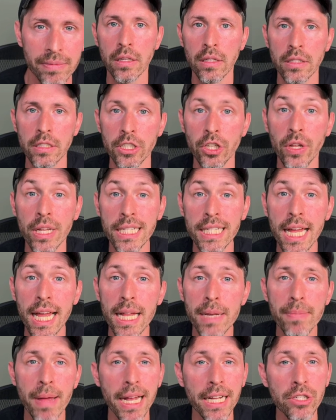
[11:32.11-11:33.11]
So let's
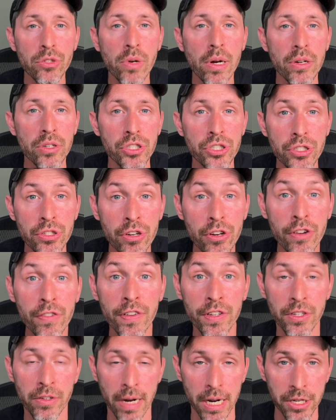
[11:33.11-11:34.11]
head back to our serve
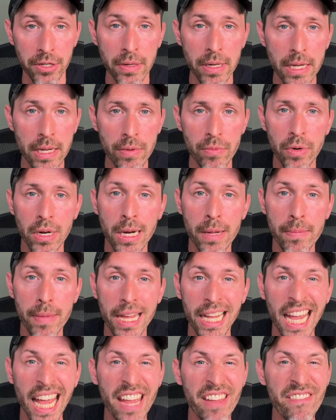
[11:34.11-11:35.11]
directory. We're going to
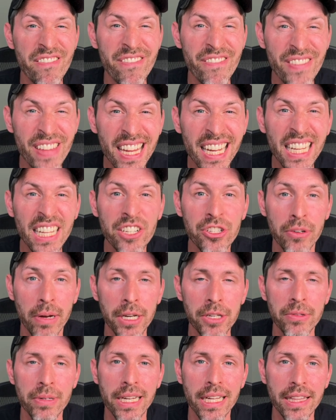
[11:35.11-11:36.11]
make a fid
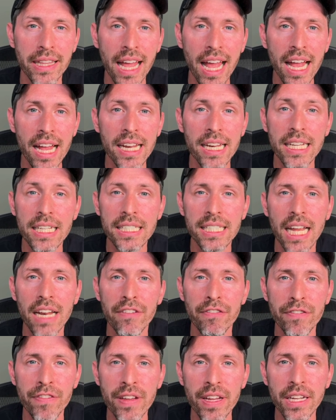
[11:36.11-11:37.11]
directory in that, and inside of
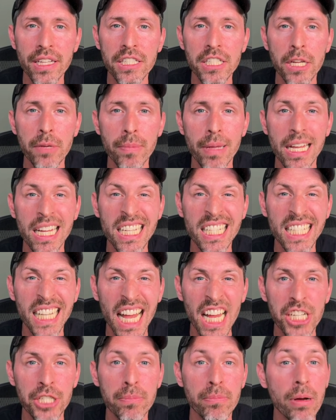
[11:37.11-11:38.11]
fid, it's going to be a
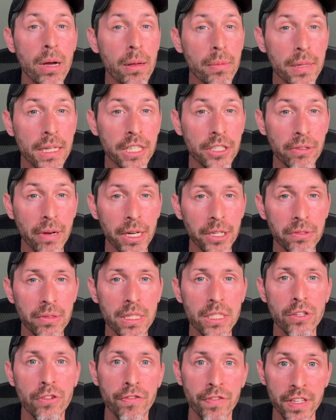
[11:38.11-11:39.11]
slash public directory,
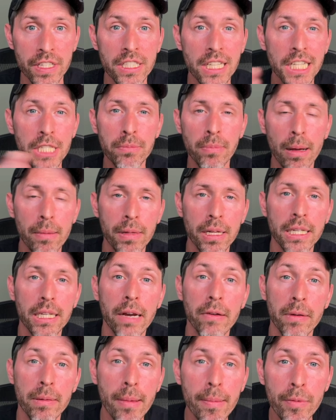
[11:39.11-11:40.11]
so fid slash public. Now
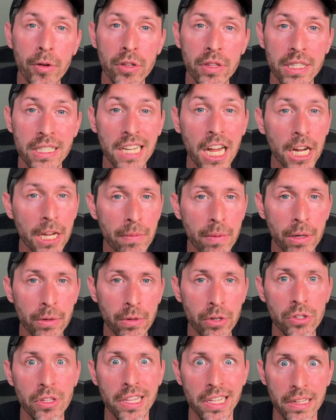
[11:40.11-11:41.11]
remember, the document
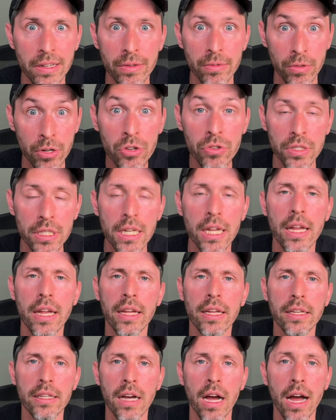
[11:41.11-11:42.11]
root, the root,
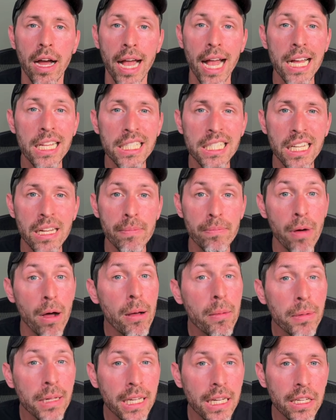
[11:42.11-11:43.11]
uh, has a
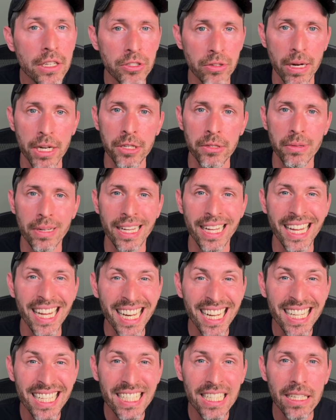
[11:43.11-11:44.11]
public directory in
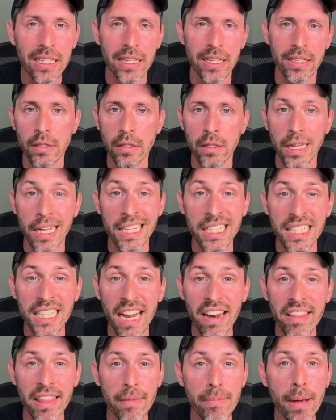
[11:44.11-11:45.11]
it
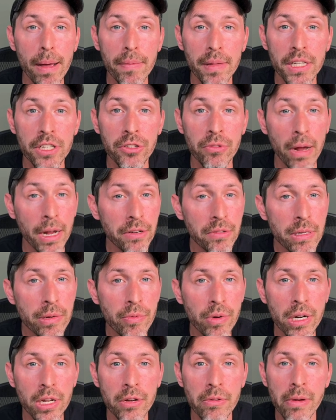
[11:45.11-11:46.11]
inside of that public directory,
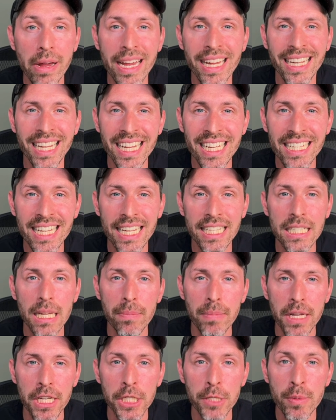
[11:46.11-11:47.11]
we're going to create an
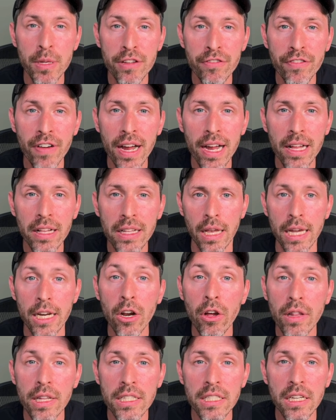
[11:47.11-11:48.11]
index.php file. And
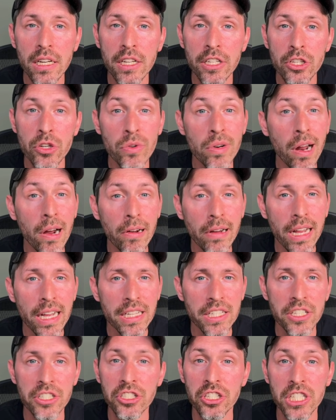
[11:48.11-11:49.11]
all that's going to do in our
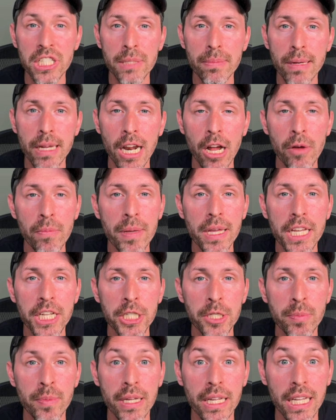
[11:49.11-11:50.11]
case is just spit out
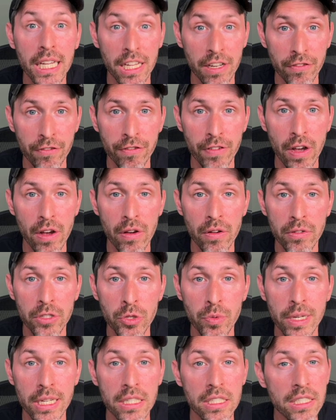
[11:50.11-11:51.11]
PHP info.
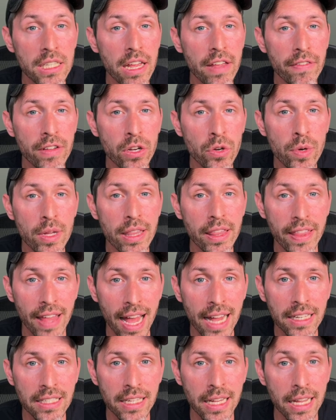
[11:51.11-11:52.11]
So we can save and quit
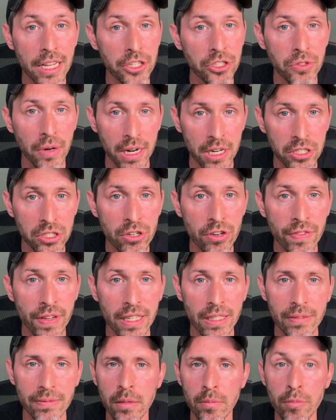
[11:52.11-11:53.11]
that and try to serve
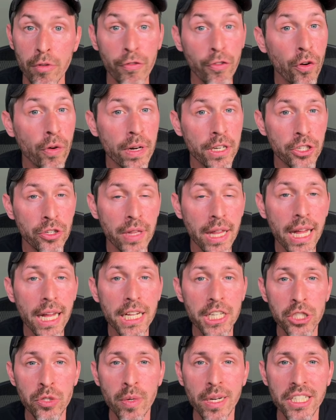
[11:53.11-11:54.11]
it. Before we do that,
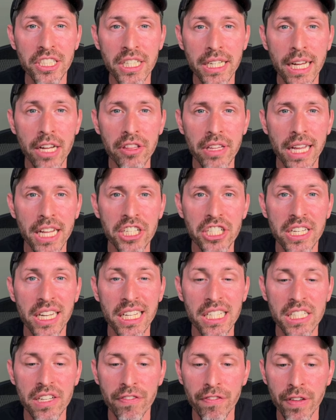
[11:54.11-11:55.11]
I just want to check out the
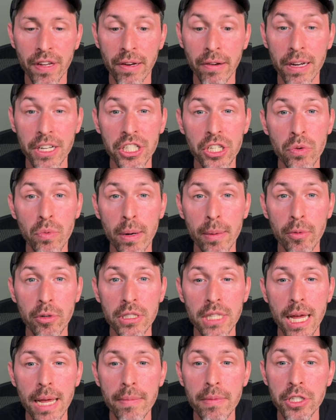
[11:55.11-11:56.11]
Nginx configuration one more
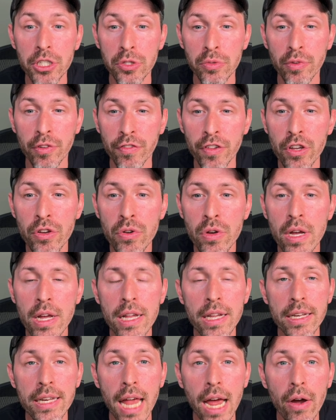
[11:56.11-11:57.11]
time and just review.
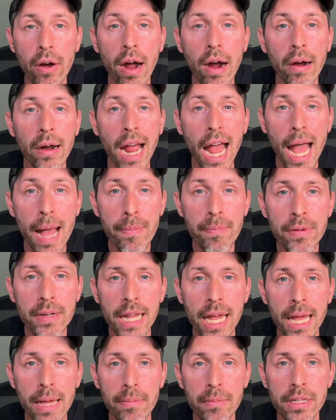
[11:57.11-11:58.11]
Now our app
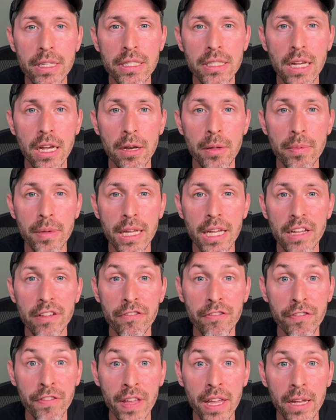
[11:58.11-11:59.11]
name is going to be
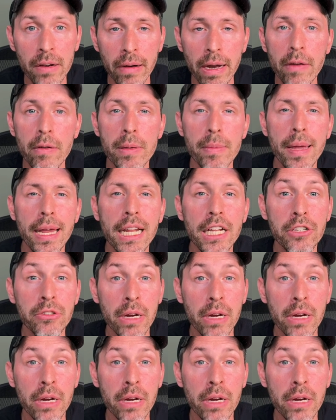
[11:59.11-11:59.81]
fid, right? We made a